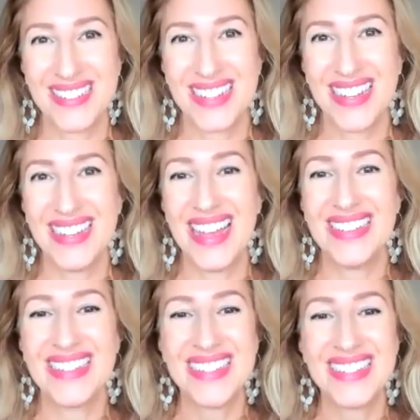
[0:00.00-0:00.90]
right?
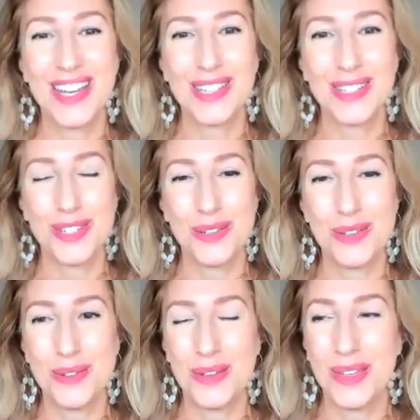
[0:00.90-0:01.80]
And start
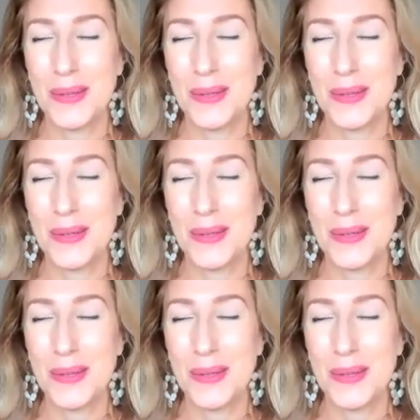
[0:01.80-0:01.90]
to